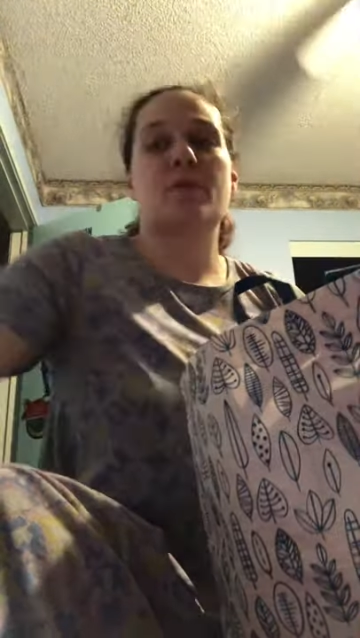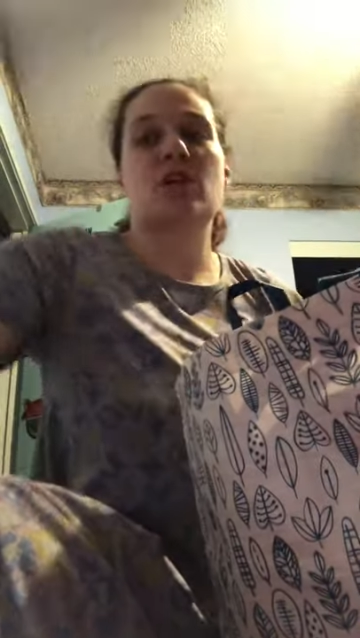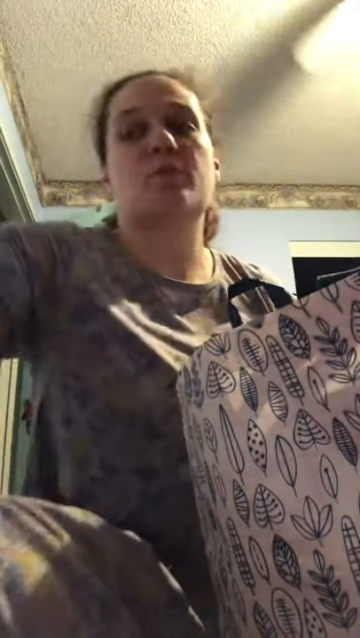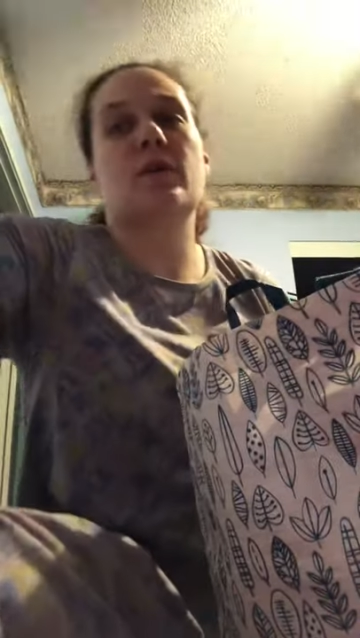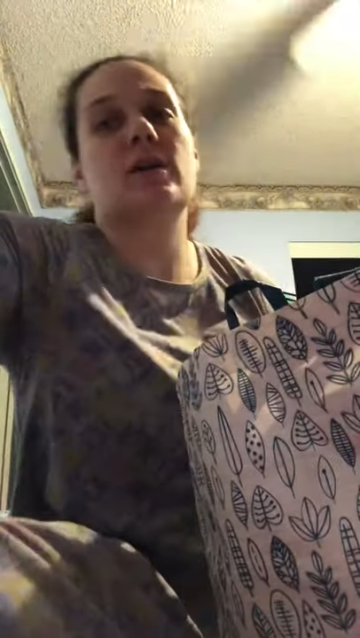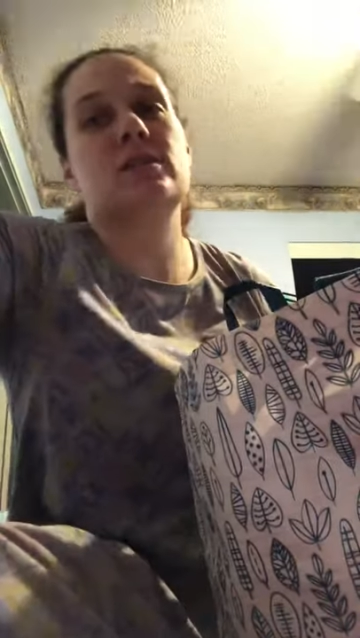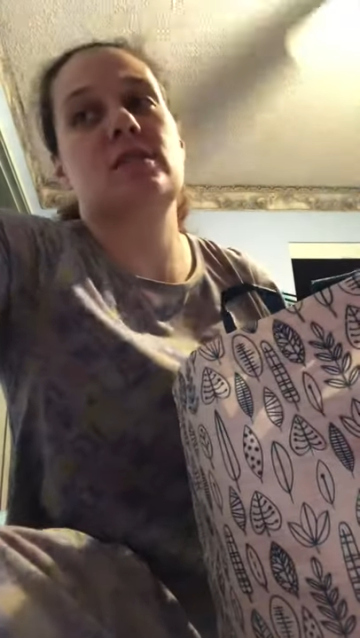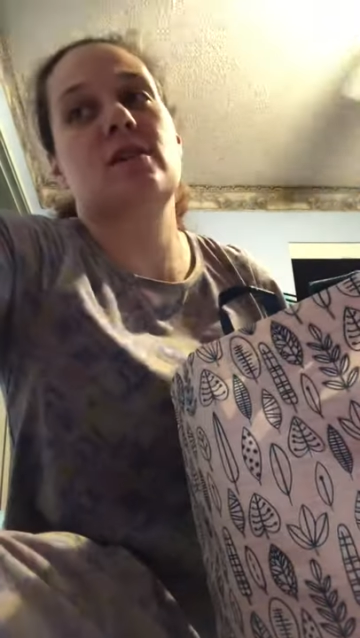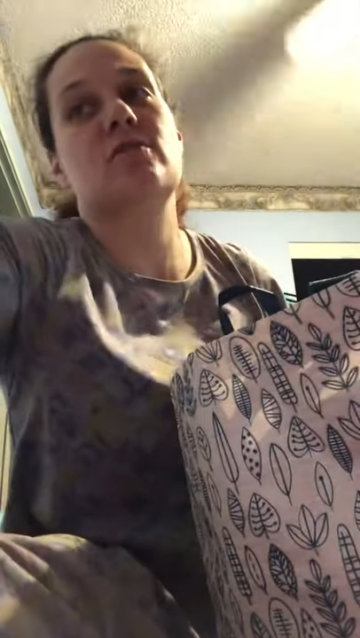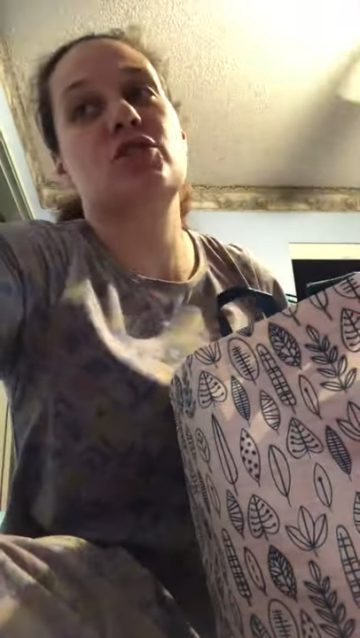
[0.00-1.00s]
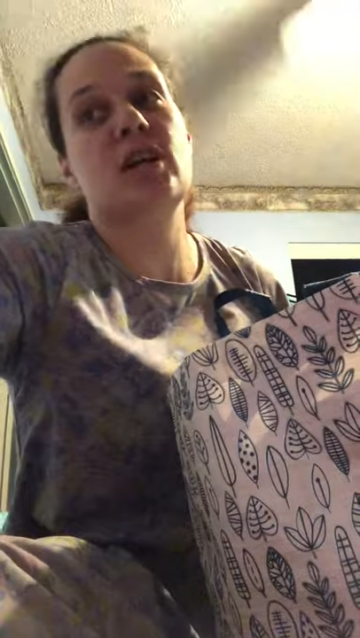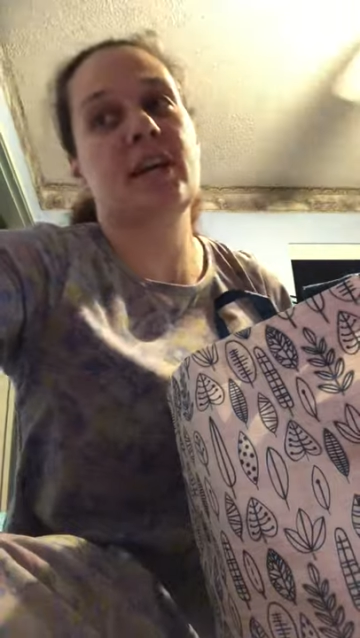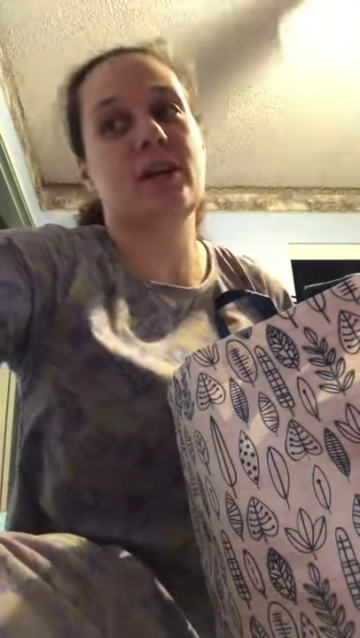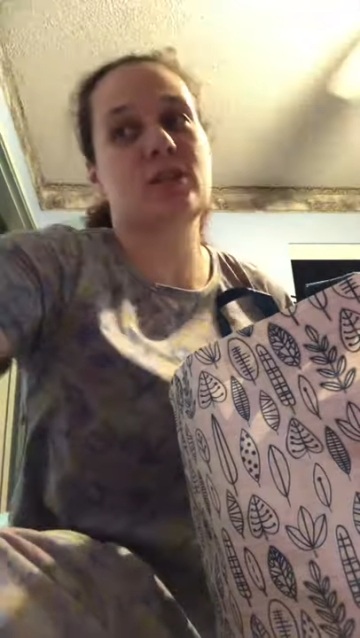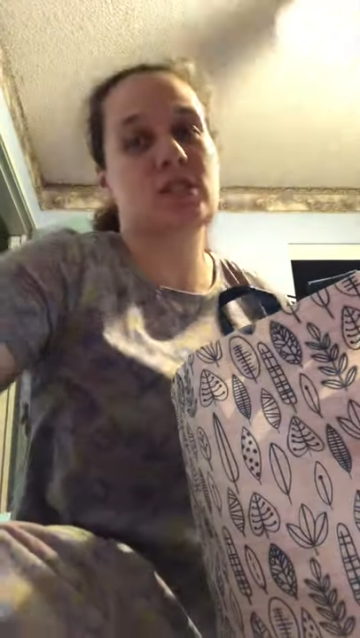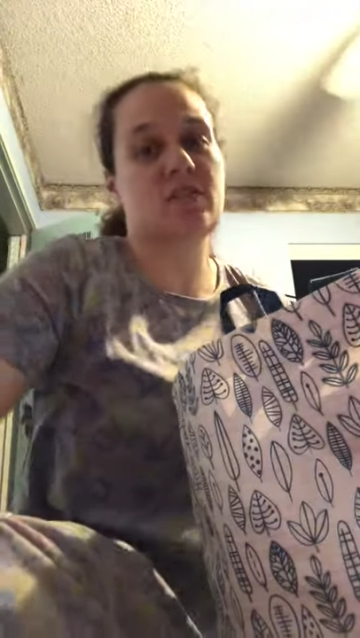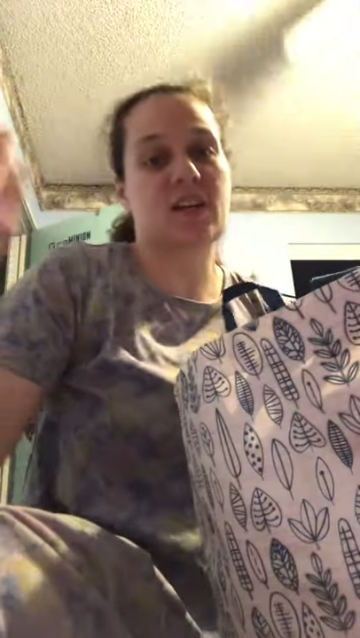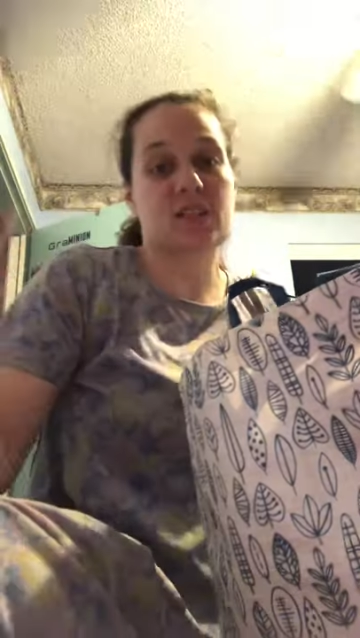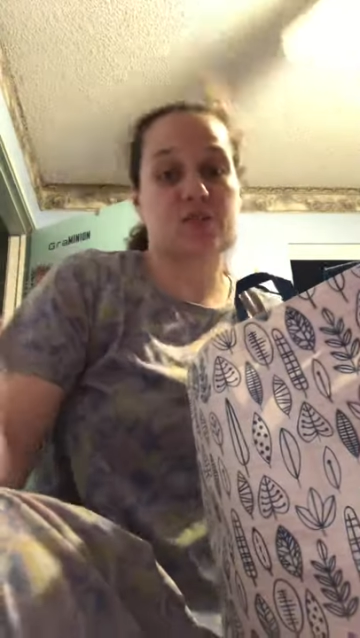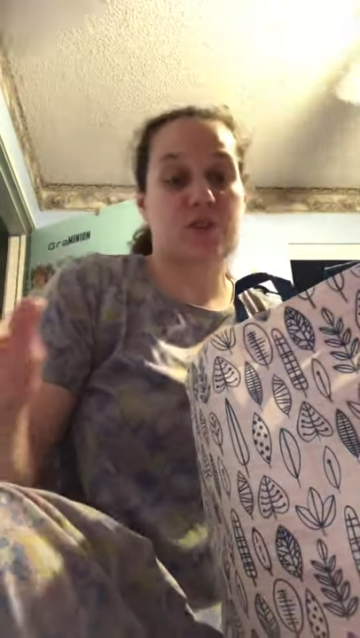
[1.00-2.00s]
my coupons. So check out your
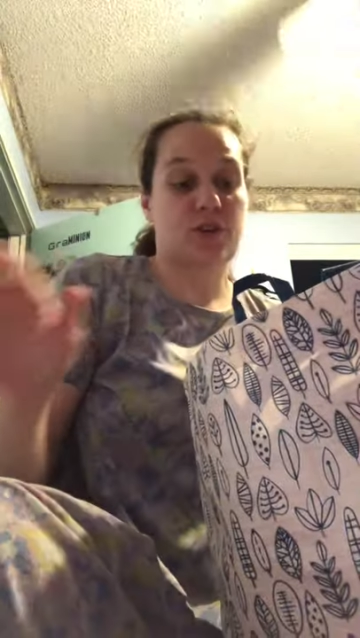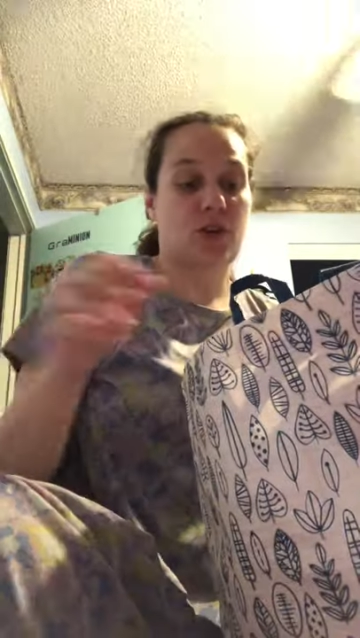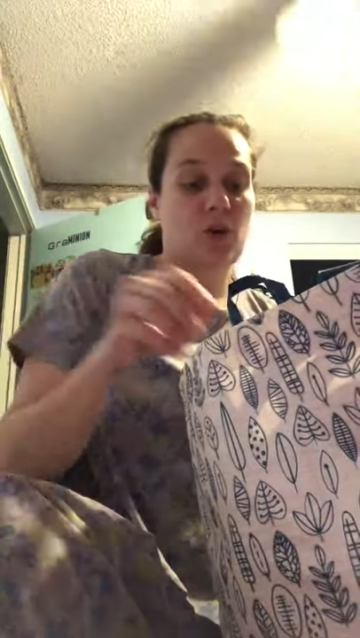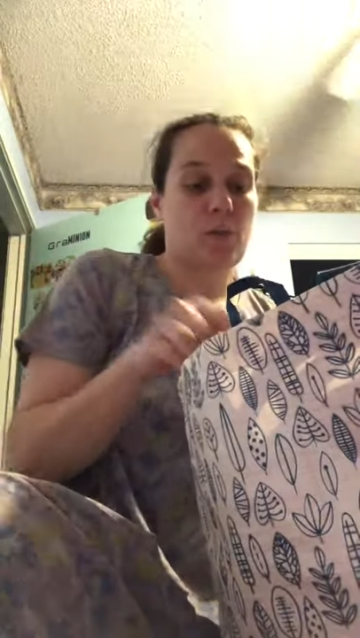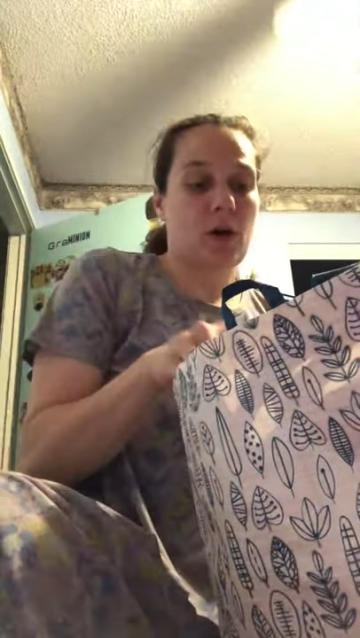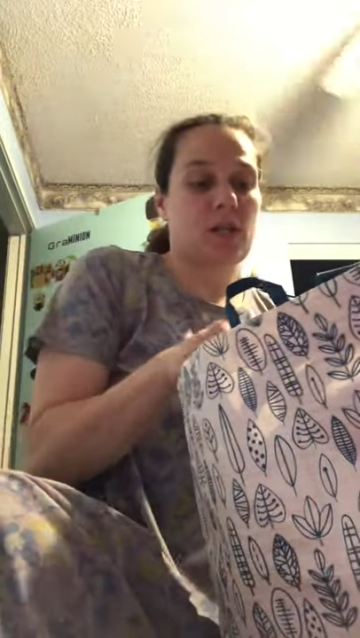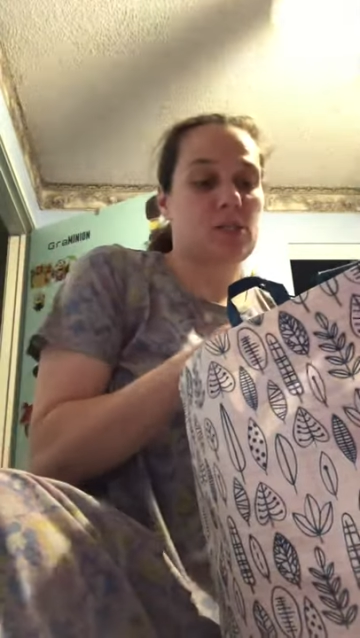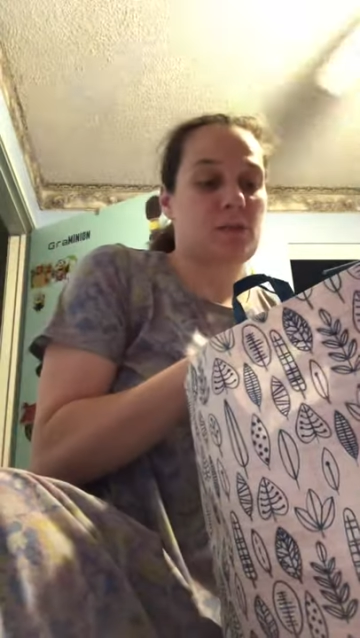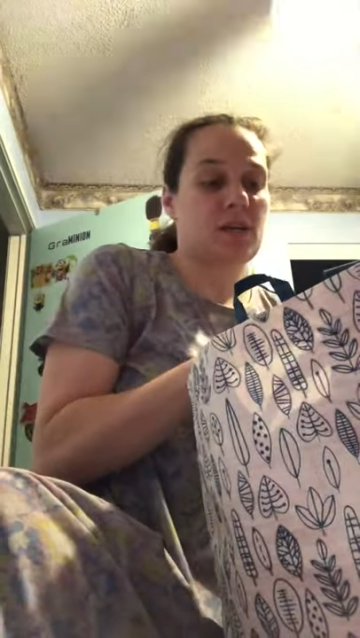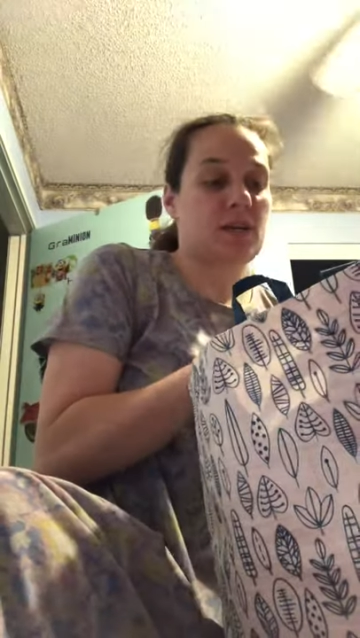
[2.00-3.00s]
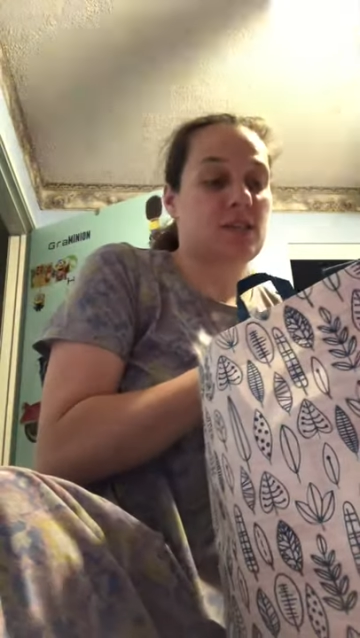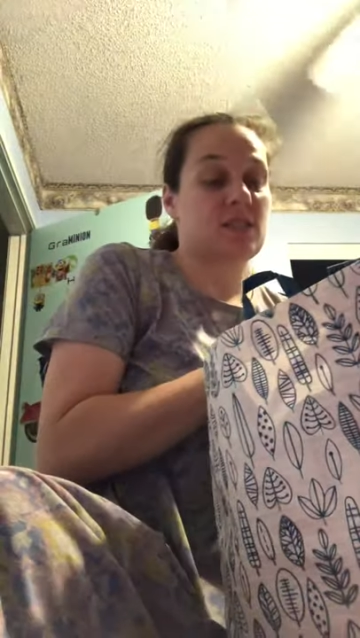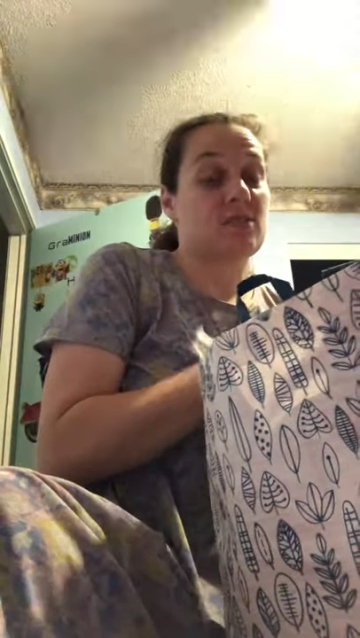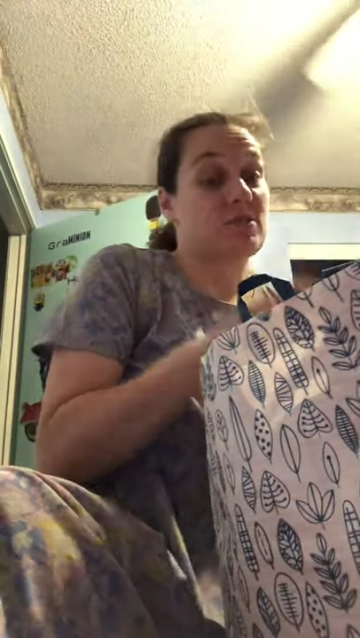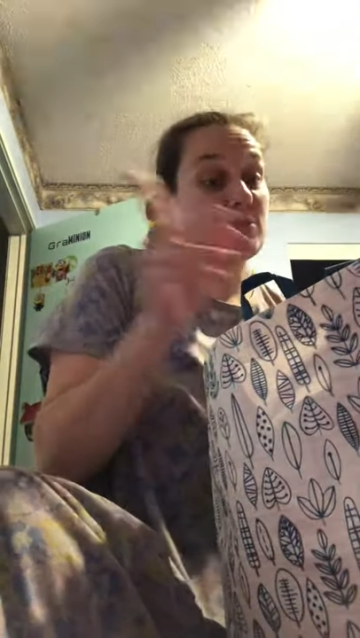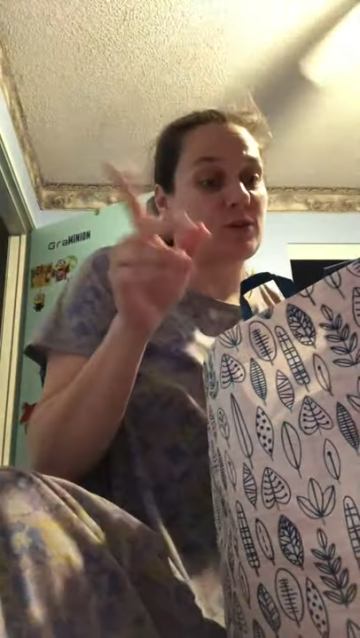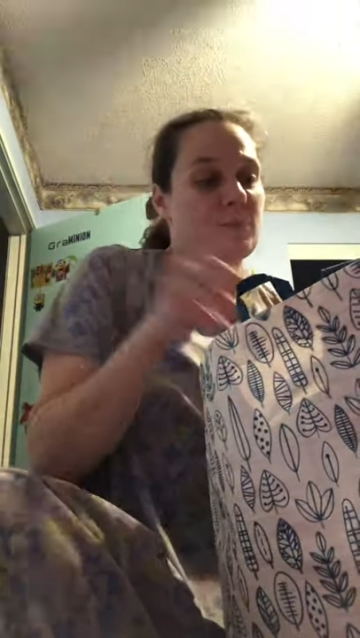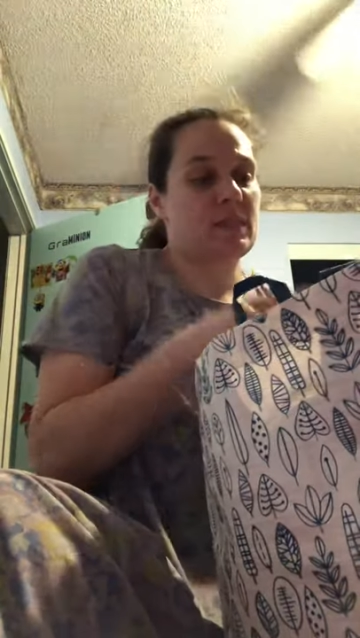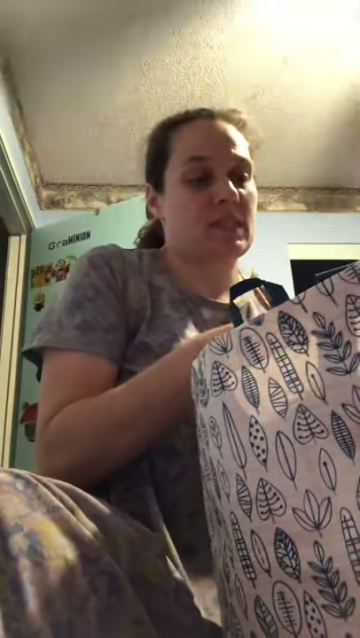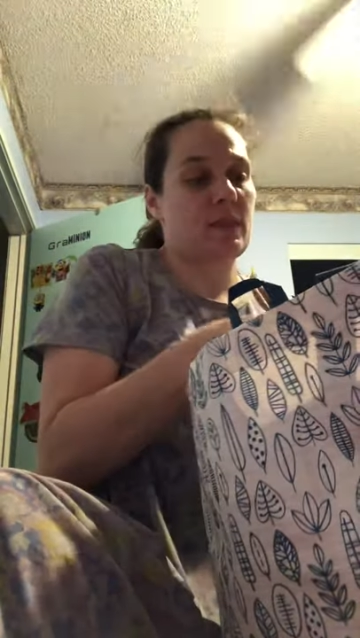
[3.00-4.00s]
CVS for the coupons because there's some good
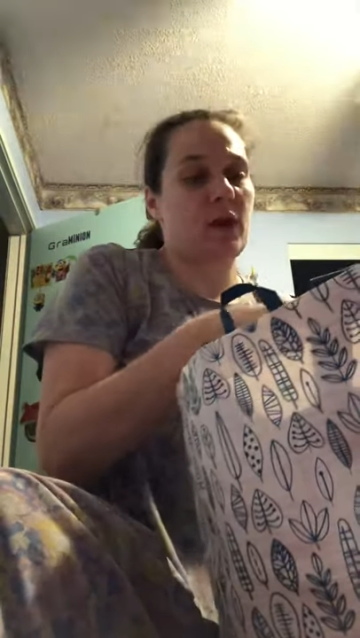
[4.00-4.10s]
ones in